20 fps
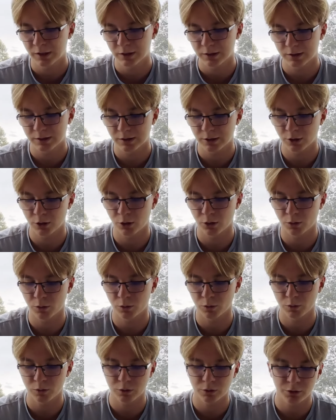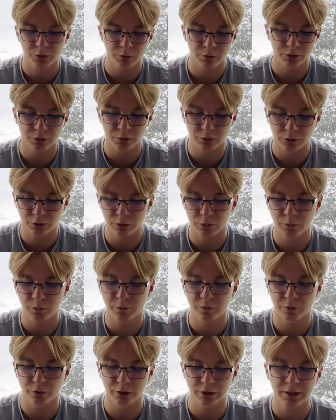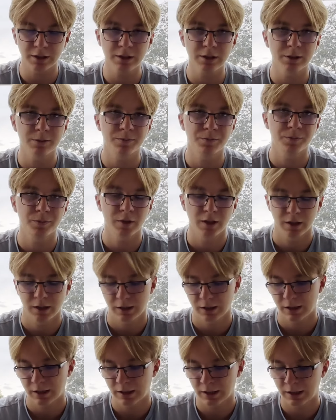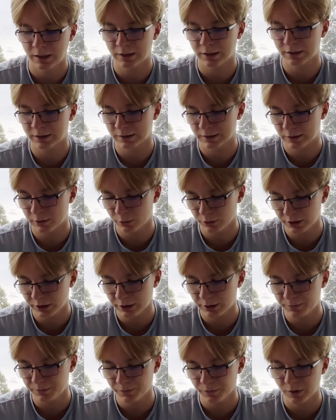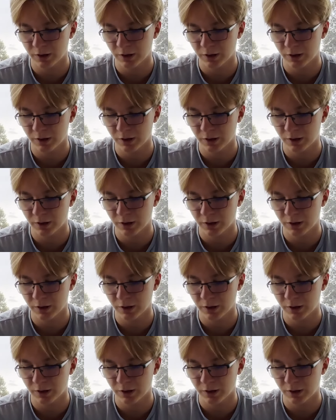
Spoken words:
So you want to Tomb for that. And against Lugia,